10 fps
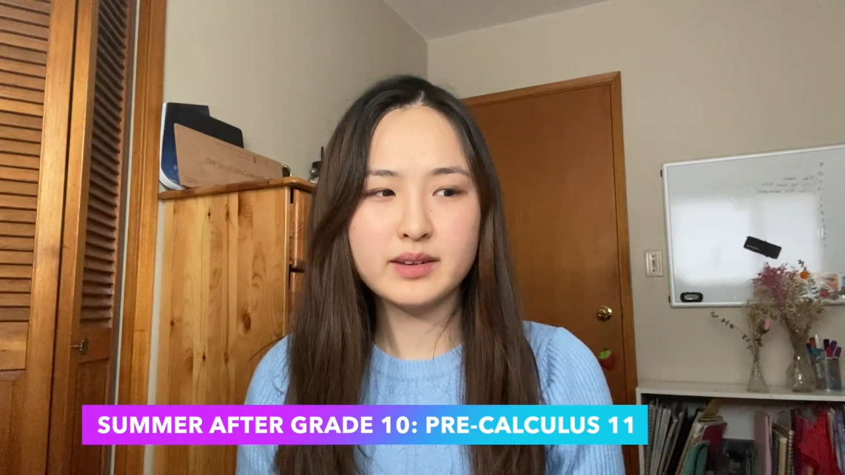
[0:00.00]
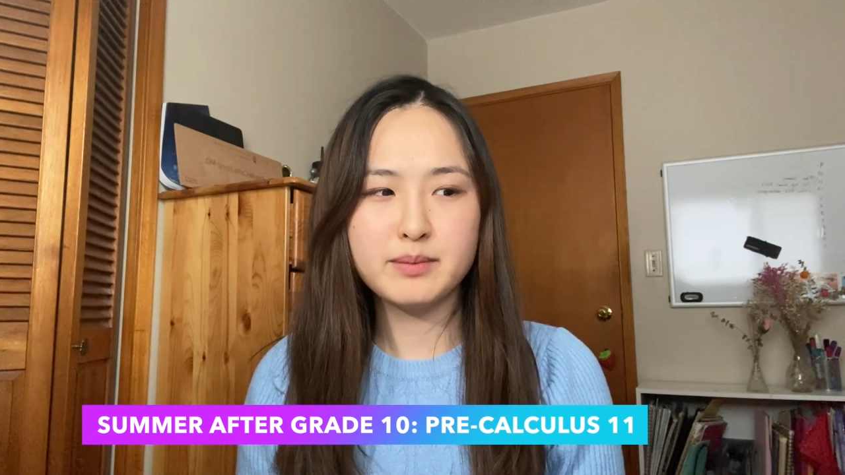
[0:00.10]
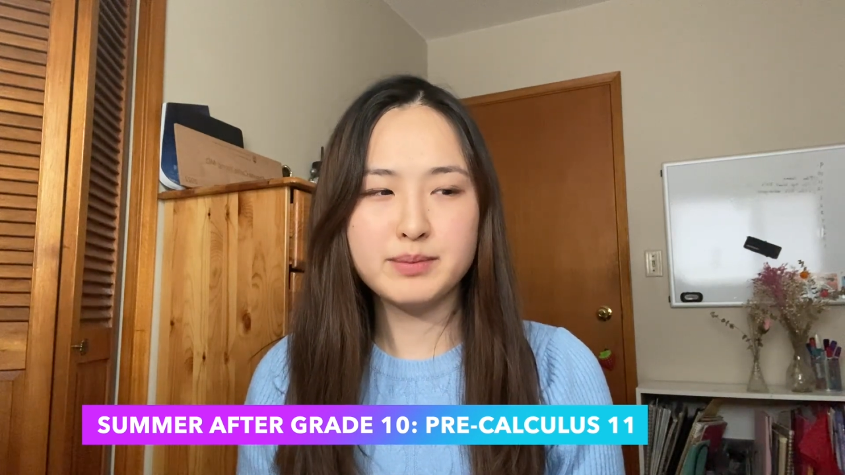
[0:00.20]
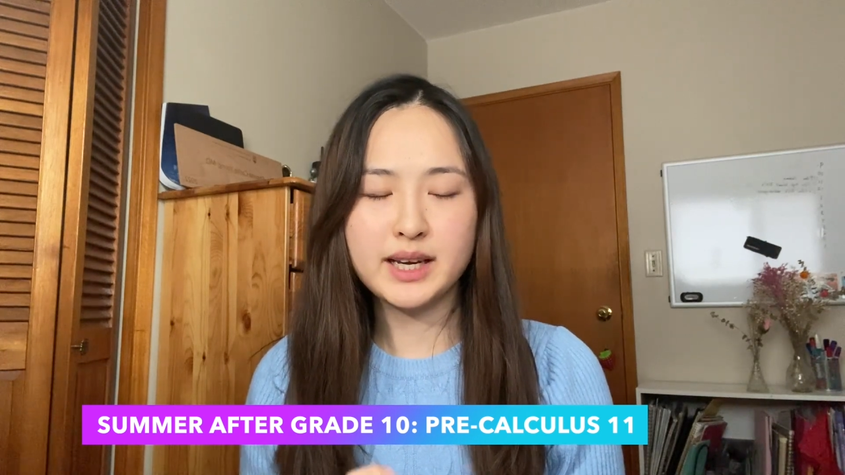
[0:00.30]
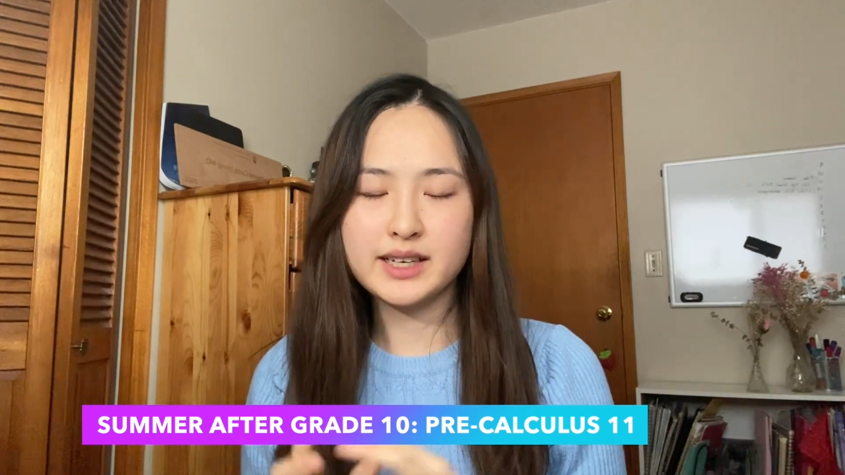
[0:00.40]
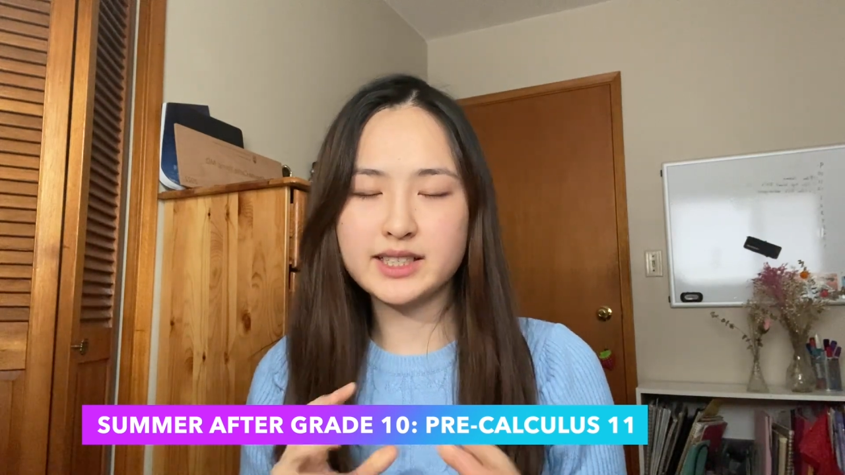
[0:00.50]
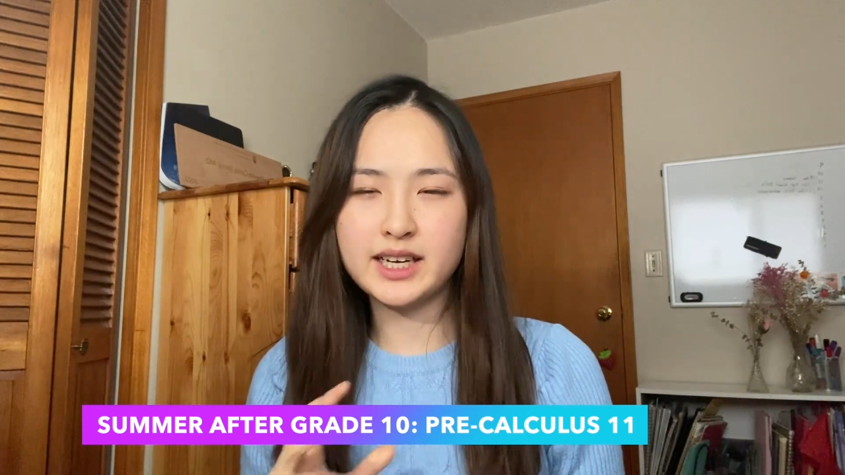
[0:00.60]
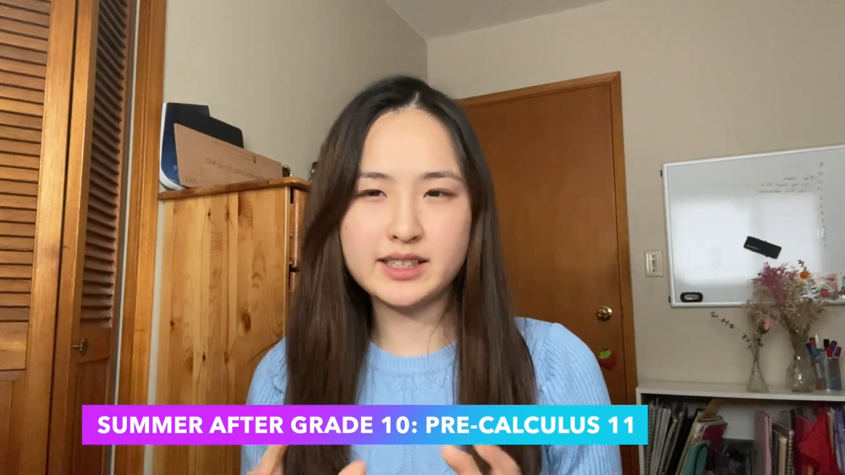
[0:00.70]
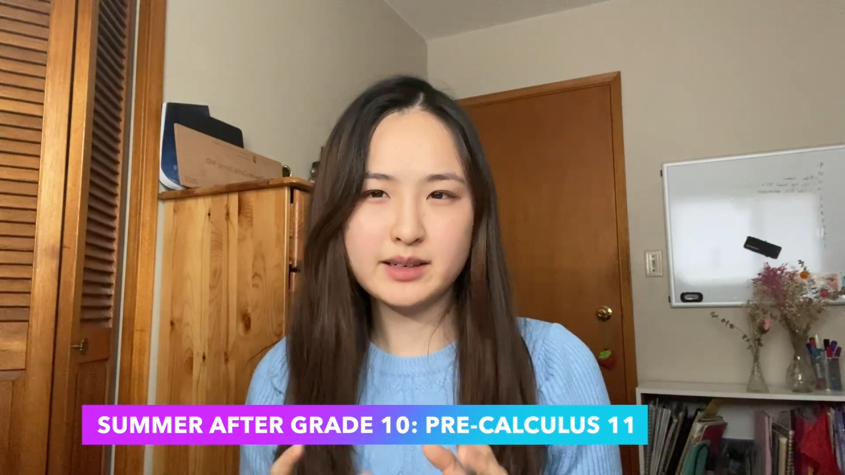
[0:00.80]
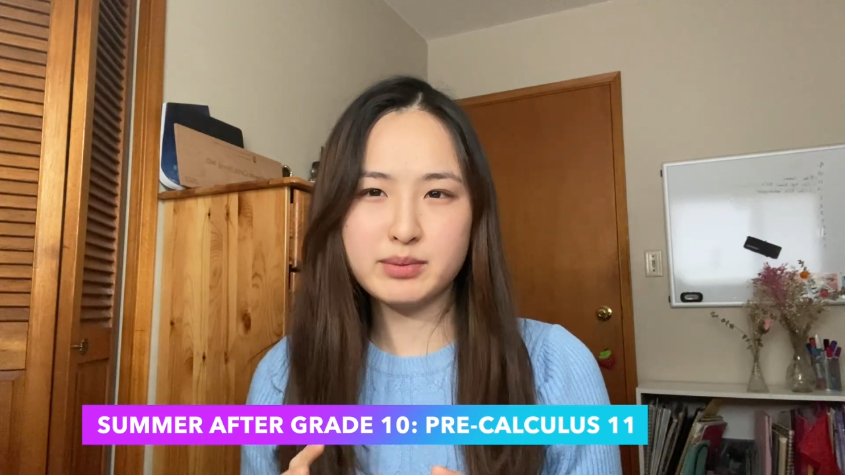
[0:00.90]
because I
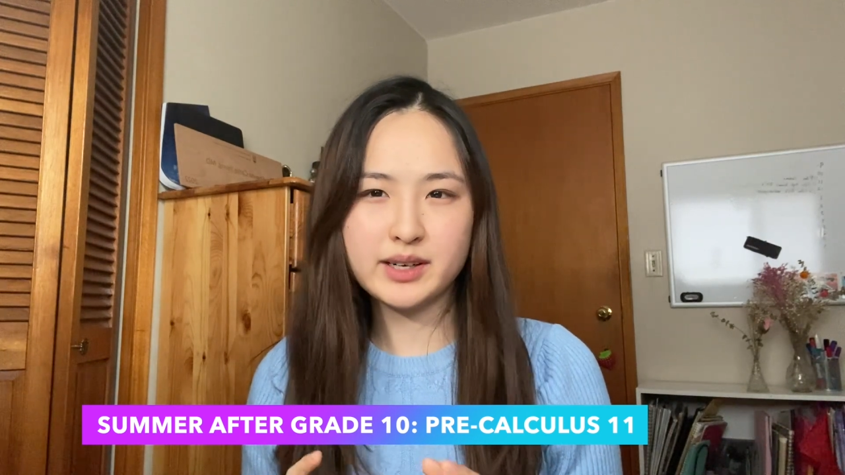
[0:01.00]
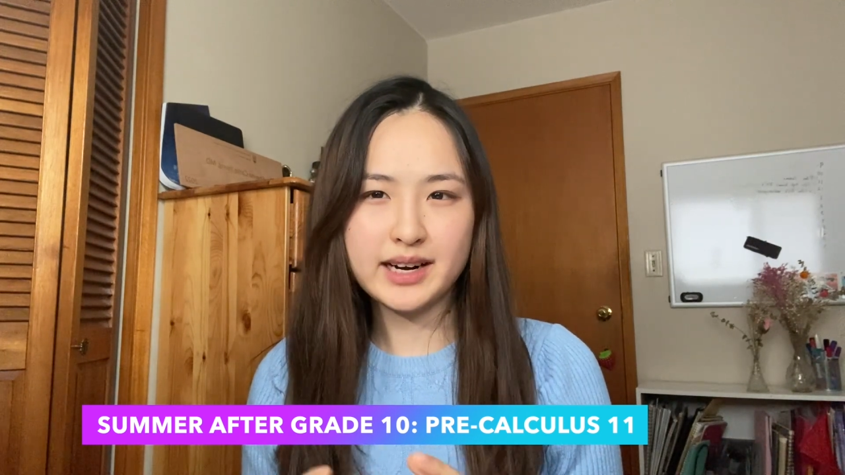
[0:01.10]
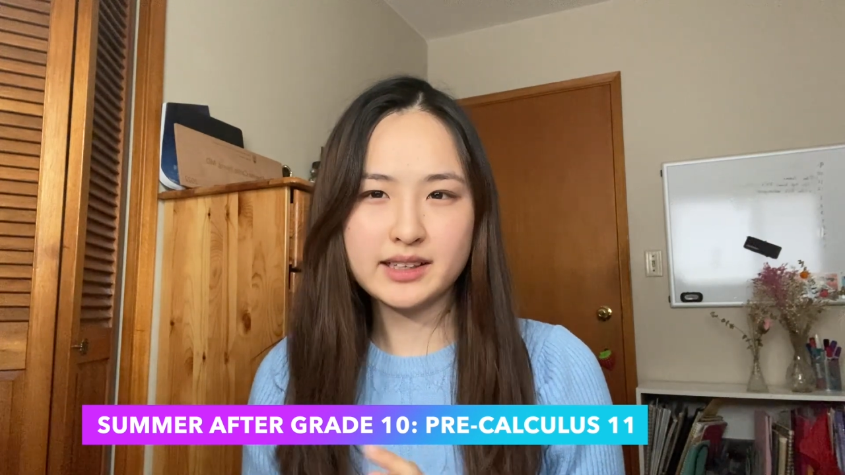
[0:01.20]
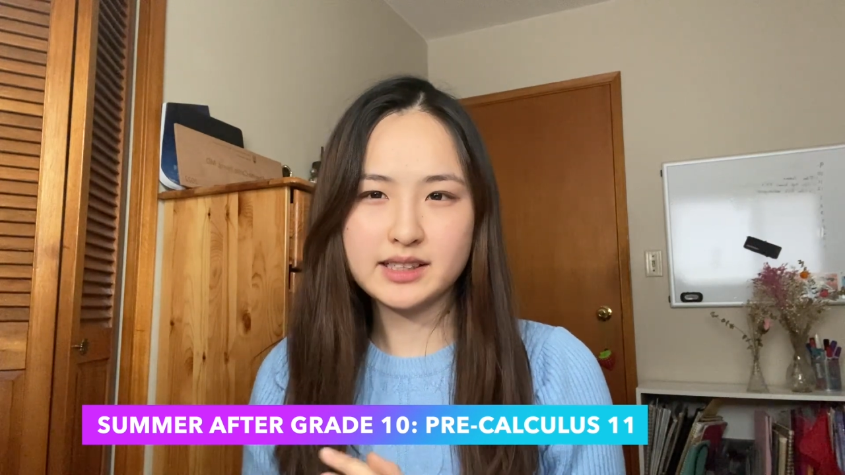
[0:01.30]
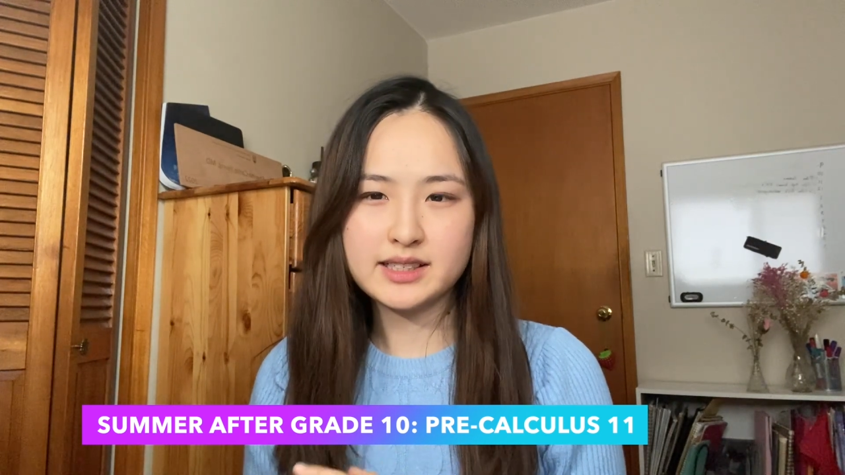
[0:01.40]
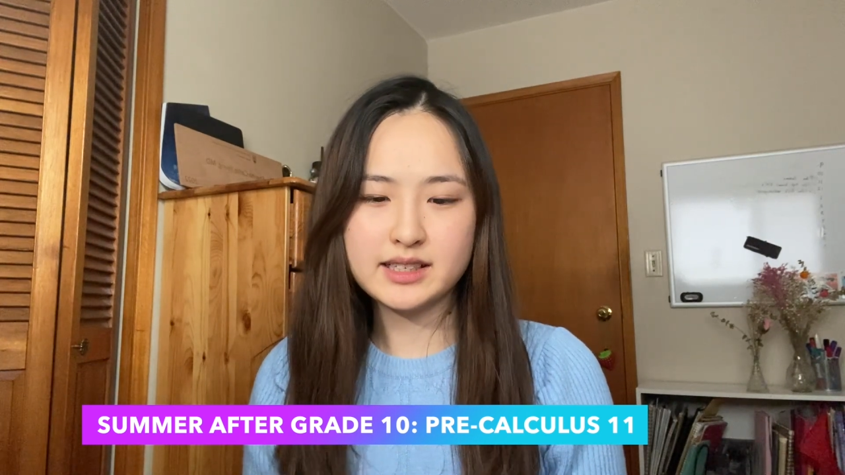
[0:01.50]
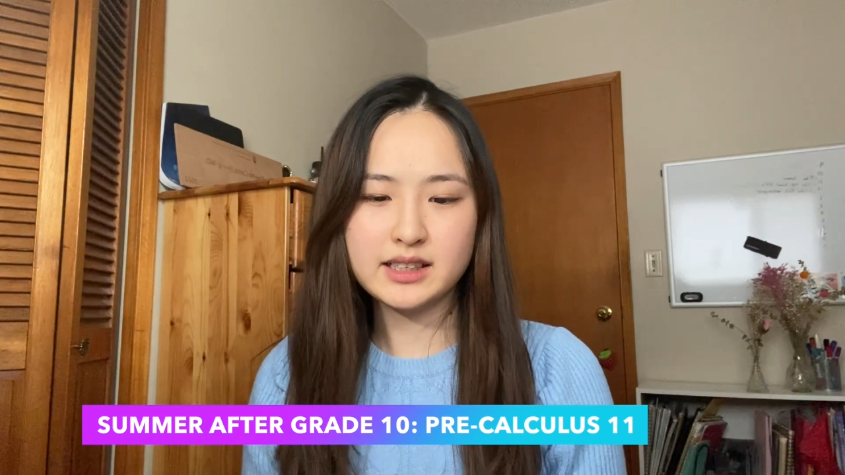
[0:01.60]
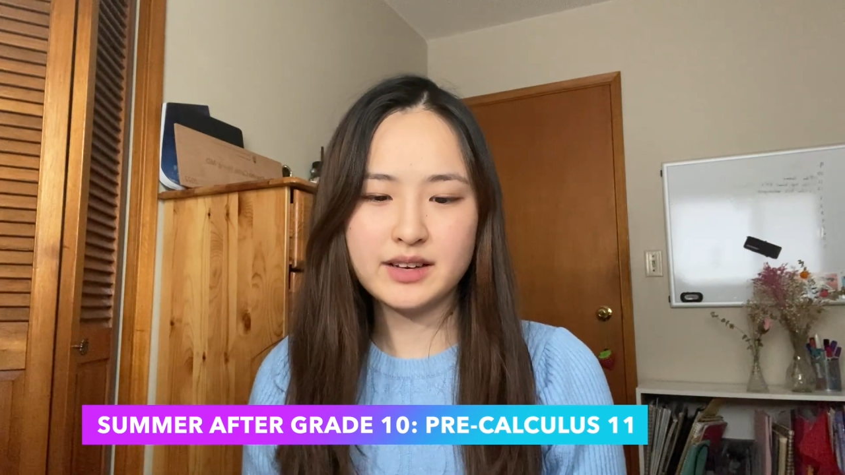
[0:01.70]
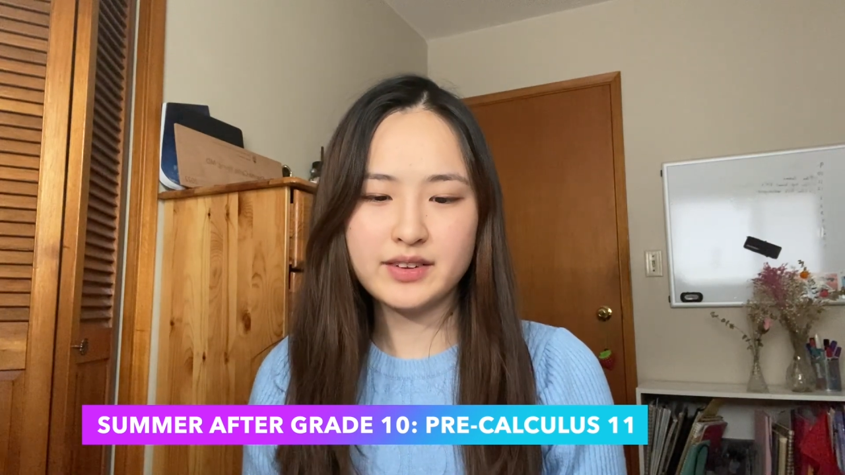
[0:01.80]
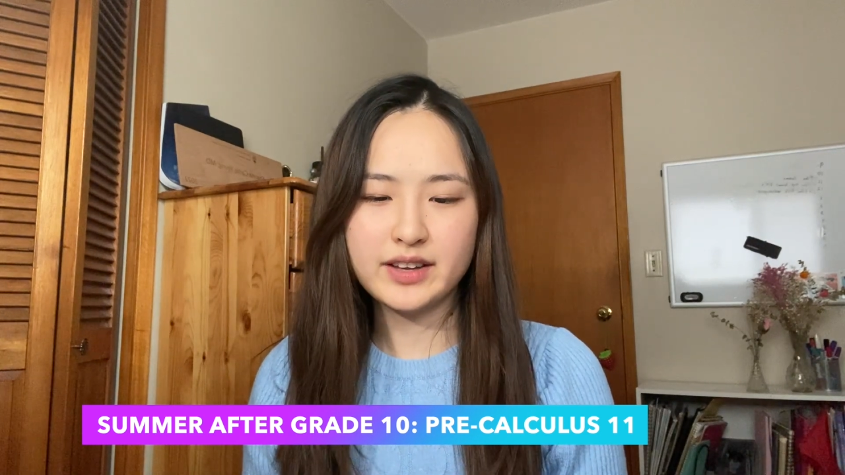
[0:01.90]
had done pre-calculus
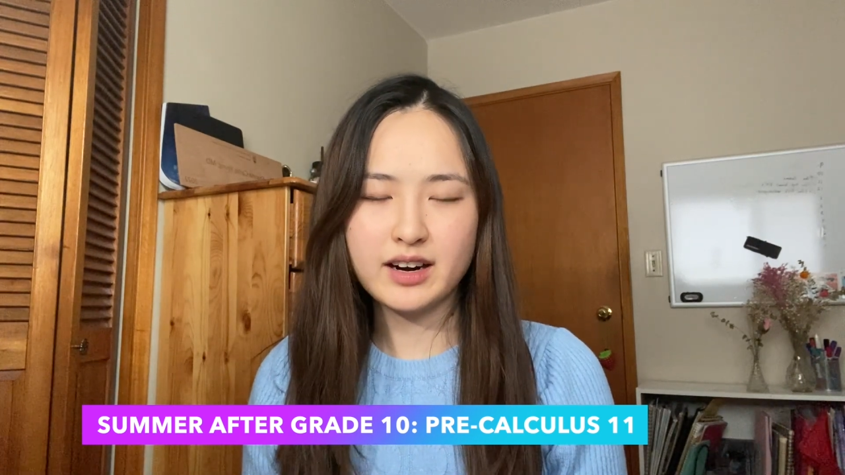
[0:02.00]
11 there,